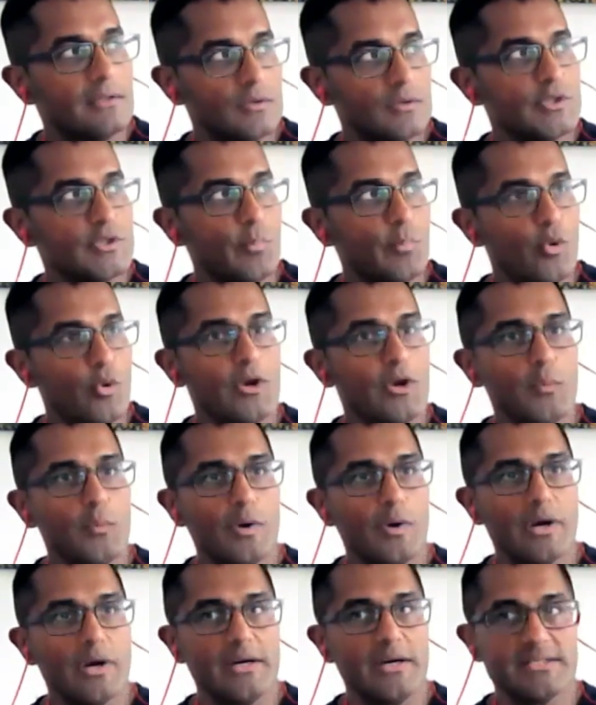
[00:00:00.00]
there was a
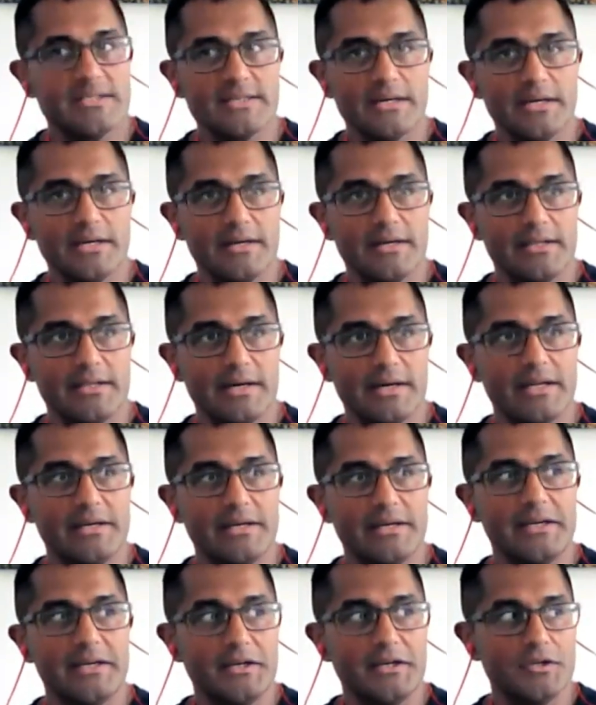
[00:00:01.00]
point where I decided that
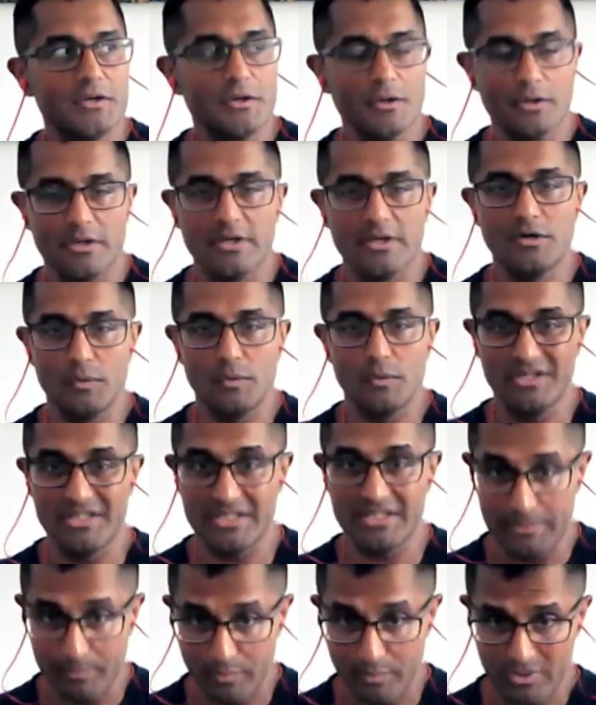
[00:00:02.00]
I need to look into
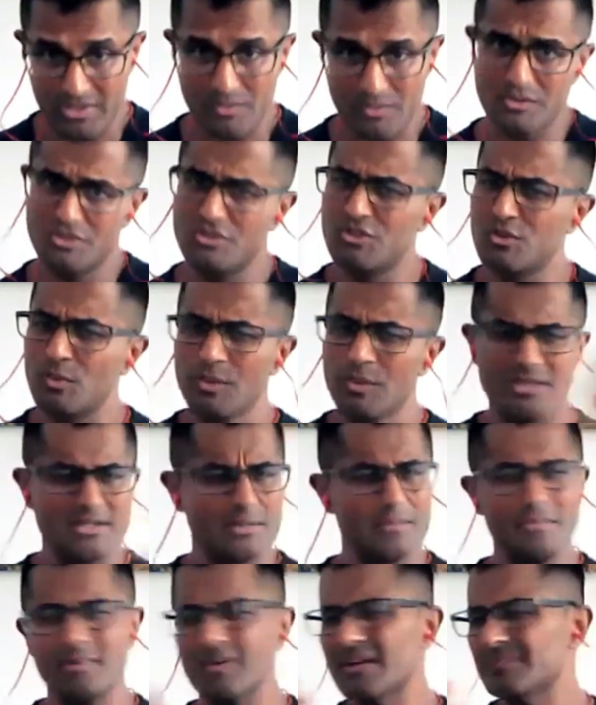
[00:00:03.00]
it deeper. I was doing
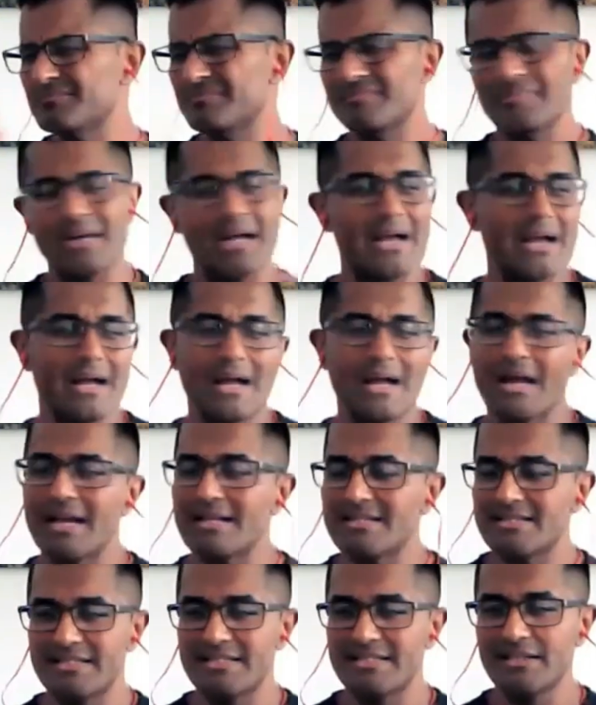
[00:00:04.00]

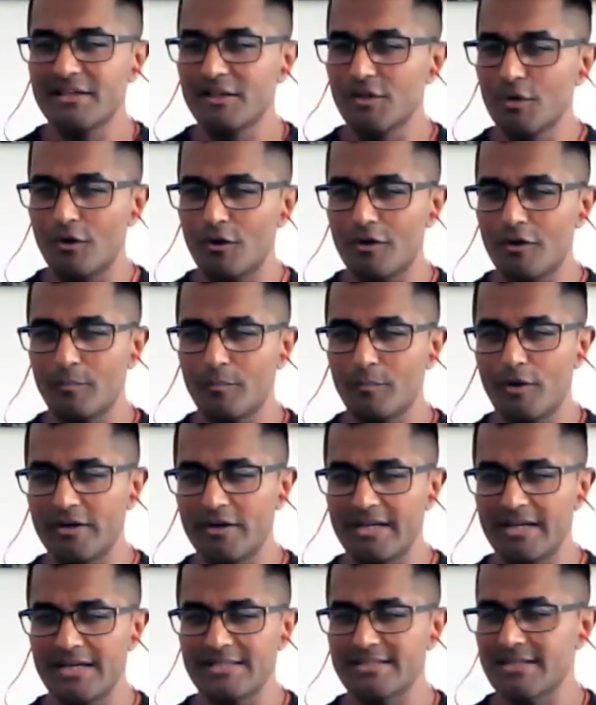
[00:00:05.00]
I'd seen your
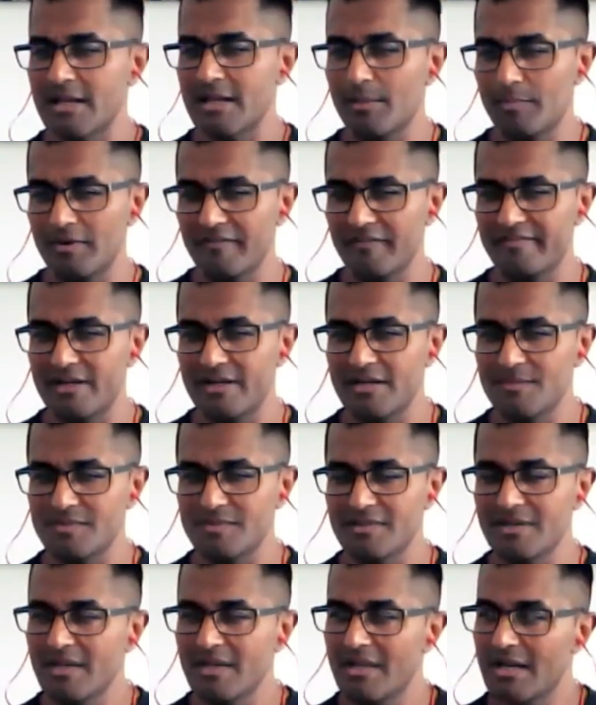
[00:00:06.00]
podcast a couple of
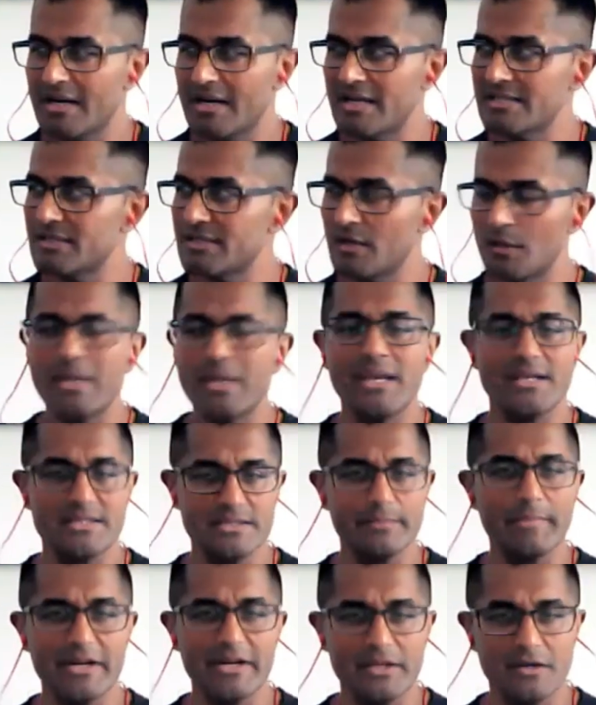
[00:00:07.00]
times, and I said, okay,
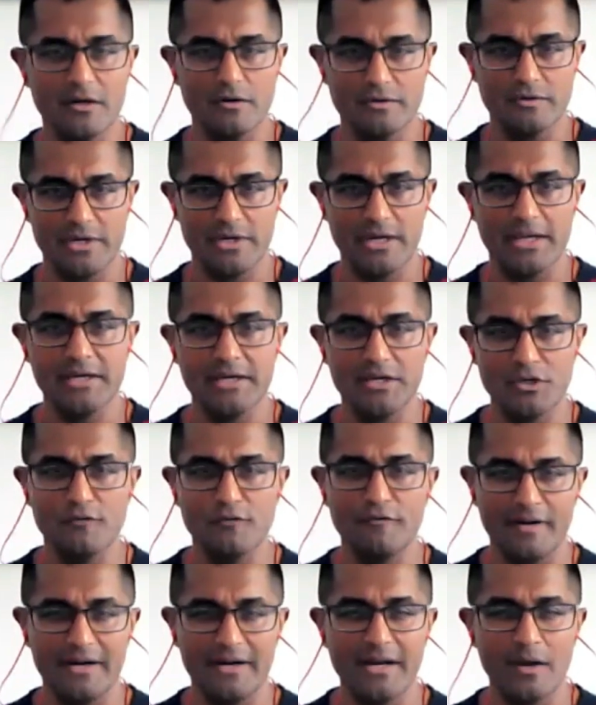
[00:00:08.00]
it's a mitochondria. I need
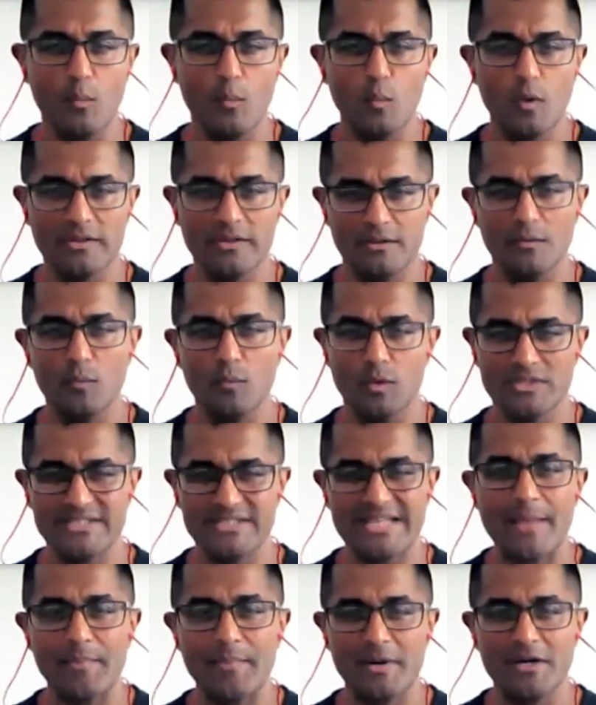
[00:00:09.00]
to find out
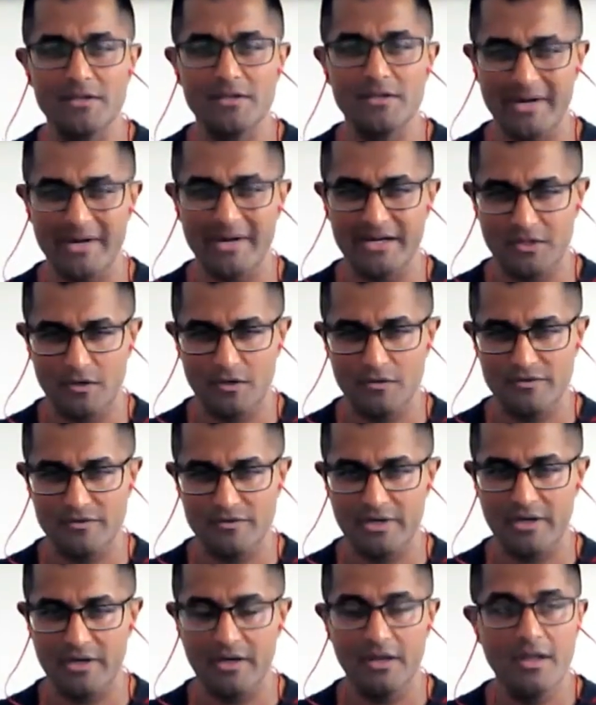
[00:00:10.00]
what's happening to the
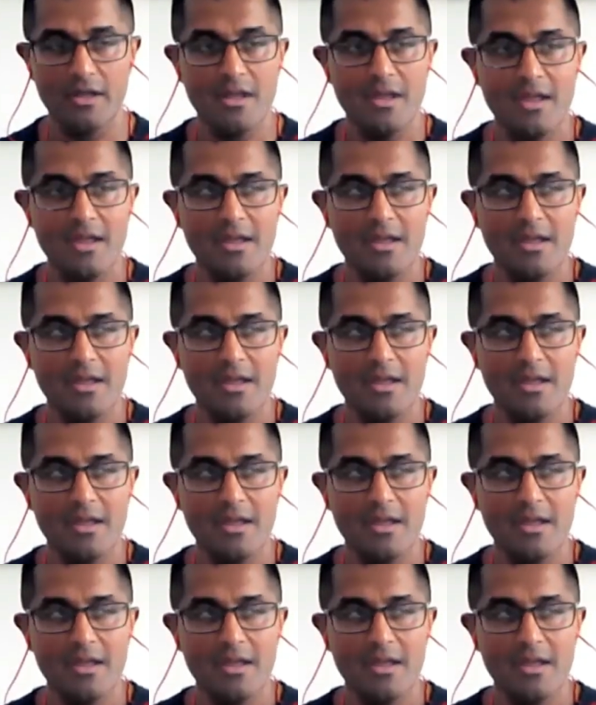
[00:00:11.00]
mitochondria.